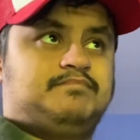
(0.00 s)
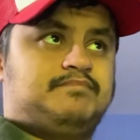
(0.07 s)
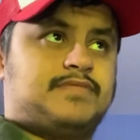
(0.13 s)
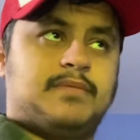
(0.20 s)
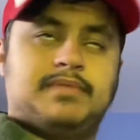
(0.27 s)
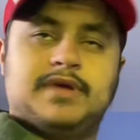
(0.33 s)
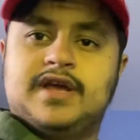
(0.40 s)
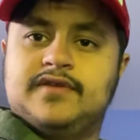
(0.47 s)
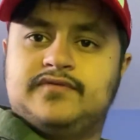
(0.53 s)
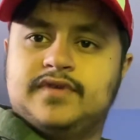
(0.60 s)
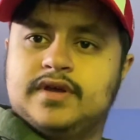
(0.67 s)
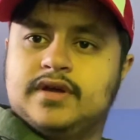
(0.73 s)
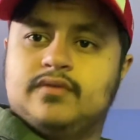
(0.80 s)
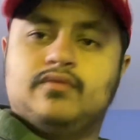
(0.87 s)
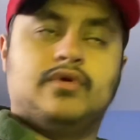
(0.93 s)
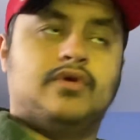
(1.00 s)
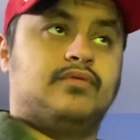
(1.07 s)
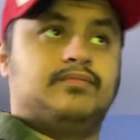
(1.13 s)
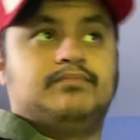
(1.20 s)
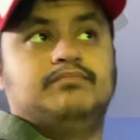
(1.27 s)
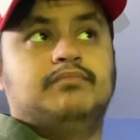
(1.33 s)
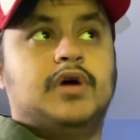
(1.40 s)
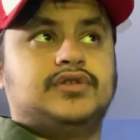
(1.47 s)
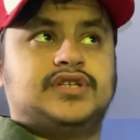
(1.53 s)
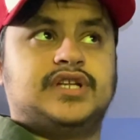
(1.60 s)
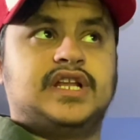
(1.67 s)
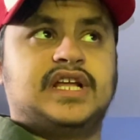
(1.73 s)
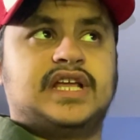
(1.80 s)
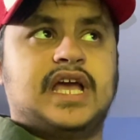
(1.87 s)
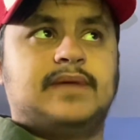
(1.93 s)
a bit of the, well, most of
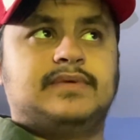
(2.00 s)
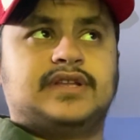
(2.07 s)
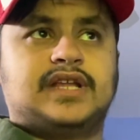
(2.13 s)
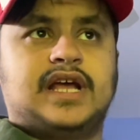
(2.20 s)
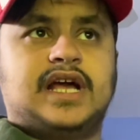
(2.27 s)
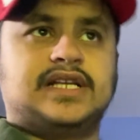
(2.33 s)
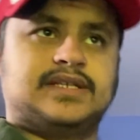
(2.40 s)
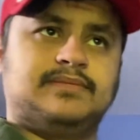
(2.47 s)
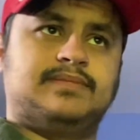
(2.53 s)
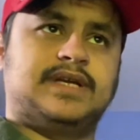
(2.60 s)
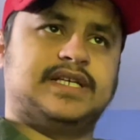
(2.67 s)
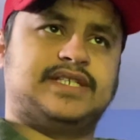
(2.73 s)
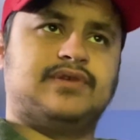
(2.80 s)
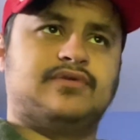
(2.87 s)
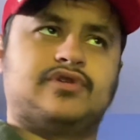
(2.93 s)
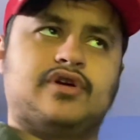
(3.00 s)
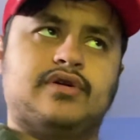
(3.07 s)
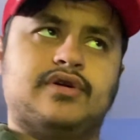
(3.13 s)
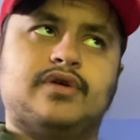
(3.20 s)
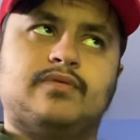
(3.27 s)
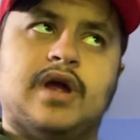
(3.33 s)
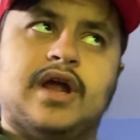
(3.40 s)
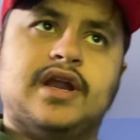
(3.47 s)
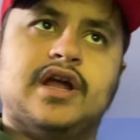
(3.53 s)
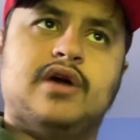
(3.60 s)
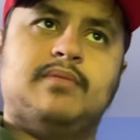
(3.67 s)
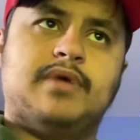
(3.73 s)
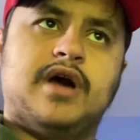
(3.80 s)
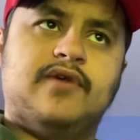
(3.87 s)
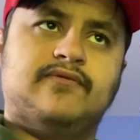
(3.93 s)
the game of the day, as I'm, it's still going on right now,
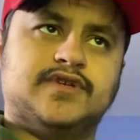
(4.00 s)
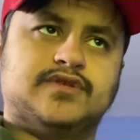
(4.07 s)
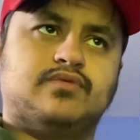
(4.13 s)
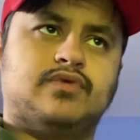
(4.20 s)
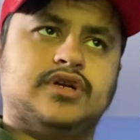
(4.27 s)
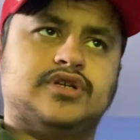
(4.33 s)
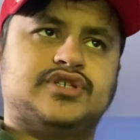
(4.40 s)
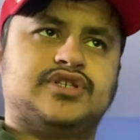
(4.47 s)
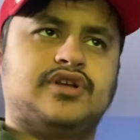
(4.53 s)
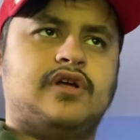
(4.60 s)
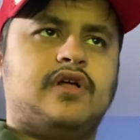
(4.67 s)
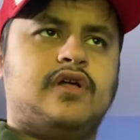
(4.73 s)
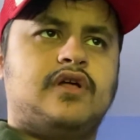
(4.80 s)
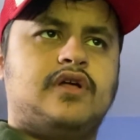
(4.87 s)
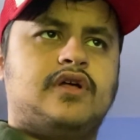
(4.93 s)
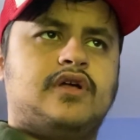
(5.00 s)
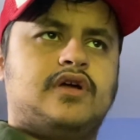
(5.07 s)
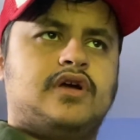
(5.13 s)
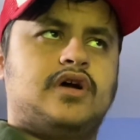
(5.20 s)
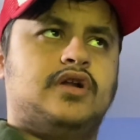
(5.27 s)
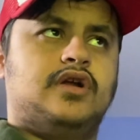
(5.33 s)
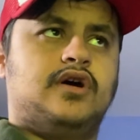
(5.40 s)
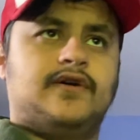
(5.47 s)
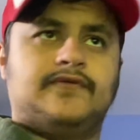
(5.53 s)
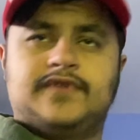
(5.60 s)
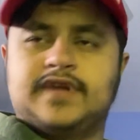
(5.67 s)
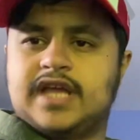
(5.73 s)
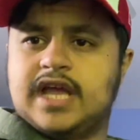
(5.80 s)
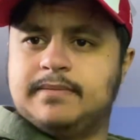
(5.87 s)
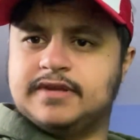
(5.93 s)
but I've just watched a lot of the
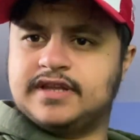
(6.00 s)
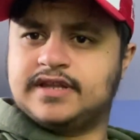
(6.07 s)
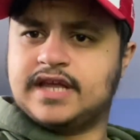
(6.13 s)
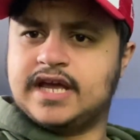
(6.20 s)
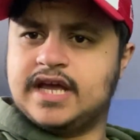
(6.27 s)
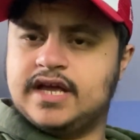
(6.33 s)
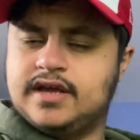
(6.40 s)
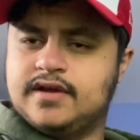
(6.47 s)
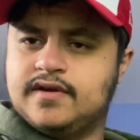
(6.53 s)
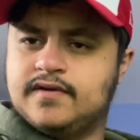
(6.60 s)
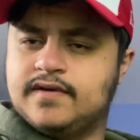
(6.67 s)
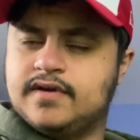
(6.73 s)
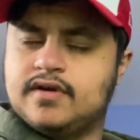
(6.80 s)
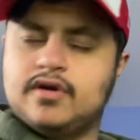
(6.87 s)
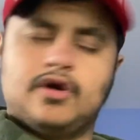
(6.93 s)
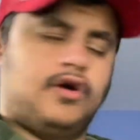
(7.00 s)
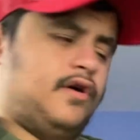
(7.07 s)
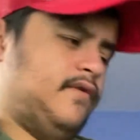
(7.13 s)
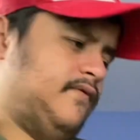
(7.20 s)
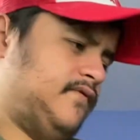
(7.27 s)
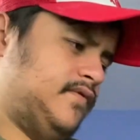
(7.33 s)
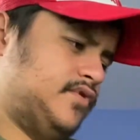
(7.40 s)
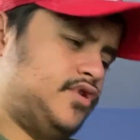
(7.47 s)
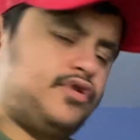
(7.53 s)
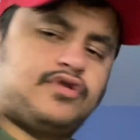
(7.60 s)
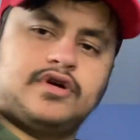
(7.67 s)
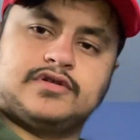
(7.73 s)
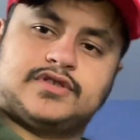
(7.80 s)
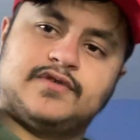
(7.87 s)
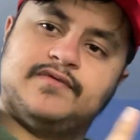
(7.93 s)
game of the day of
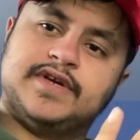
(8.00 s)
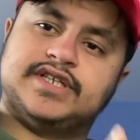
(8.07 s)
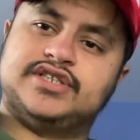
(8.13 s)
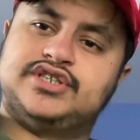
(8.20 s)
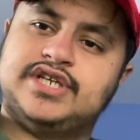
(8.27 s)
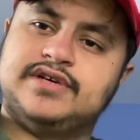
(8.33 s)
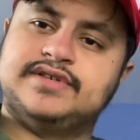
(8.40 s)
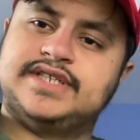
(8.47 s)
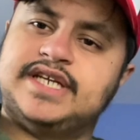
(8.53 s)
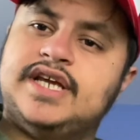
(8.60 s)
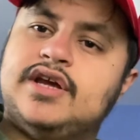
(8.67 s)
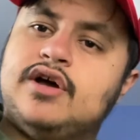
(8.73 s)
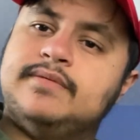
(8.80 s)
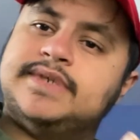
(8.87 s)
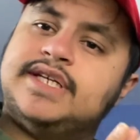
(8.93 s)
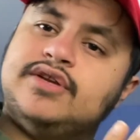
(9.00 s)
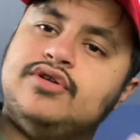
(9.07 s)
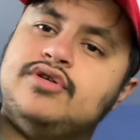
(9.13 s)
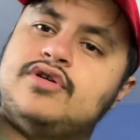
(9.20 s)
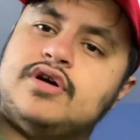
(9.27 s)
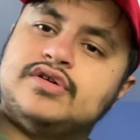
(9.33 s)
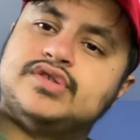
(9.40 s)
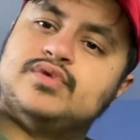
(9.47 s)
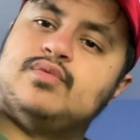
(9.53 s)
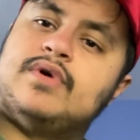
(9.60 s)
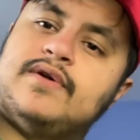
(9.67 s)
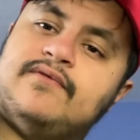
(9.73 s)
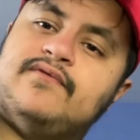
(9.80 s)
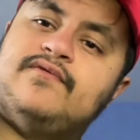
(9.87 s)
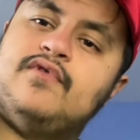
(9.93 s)
Newcastle versus Chelsea. Obviously, Newcastle
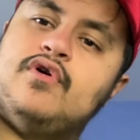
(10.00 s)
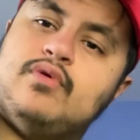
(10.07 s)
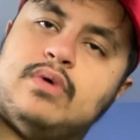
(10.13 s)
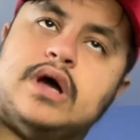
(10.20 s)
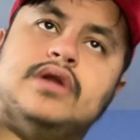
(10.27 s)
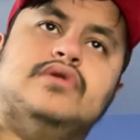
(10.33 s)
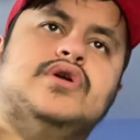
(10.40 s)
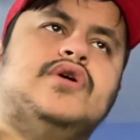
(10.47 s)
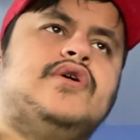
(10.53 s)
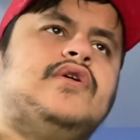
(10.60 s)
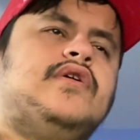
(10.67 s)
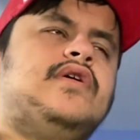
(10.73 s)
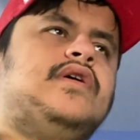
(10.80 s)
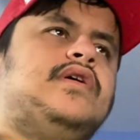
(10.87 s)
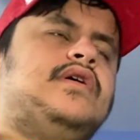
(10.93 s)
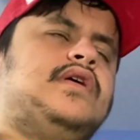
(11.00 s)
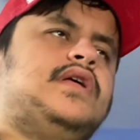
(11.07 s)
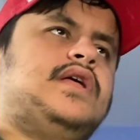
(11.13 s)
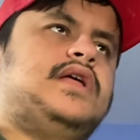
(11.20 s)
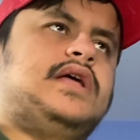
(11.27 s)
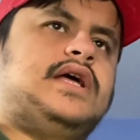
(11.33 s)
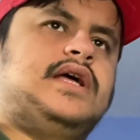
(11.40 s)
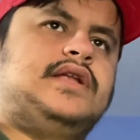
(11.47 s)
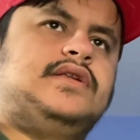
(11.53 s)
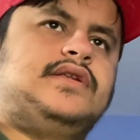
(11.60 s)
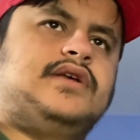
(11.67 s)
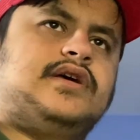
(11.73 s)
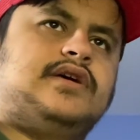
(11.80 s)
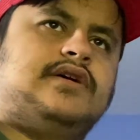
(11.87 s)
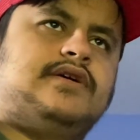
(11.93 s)
won 4-1. And,
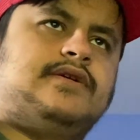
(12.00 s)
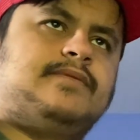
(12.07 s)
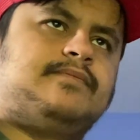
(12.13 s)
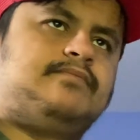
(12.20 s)
uh,